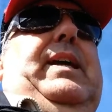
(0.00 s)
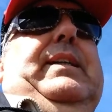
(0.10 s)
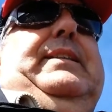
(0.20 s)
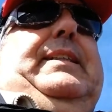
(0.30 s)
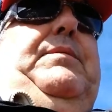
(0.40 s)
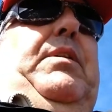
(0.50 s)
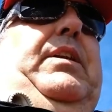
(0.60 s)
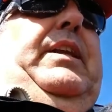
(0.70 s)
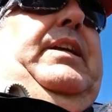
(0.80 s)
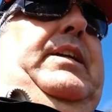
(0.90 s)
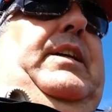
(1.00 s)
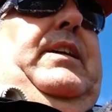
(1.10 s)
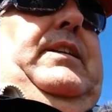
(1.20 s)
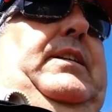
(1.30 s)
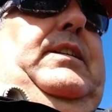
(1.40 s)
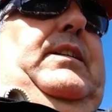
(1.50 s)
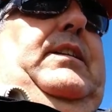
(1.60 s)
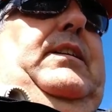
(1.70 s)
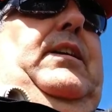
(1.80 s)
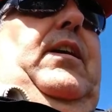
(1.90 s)
to see what the
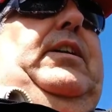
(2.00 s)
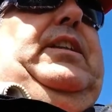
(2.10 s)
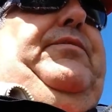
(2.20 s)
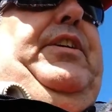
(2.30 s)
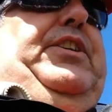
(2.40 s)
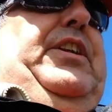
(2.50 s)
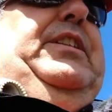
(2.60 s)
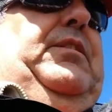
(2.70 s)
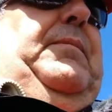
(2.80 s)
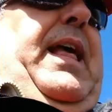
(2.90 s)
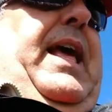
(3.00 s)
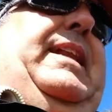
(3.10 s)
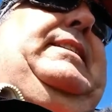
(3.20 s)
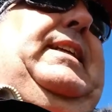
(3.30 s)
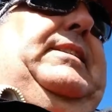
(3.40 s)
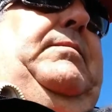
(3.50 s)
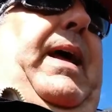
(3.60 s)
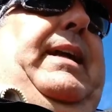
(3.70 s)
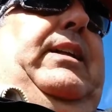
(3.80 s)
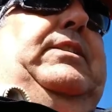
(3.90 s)
likes of fishing is up there. There's some
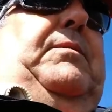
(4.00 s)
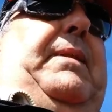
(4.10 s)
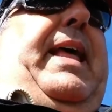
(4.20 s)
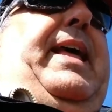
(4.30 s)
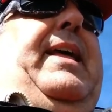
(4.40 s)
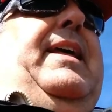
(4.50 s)
anglers up there,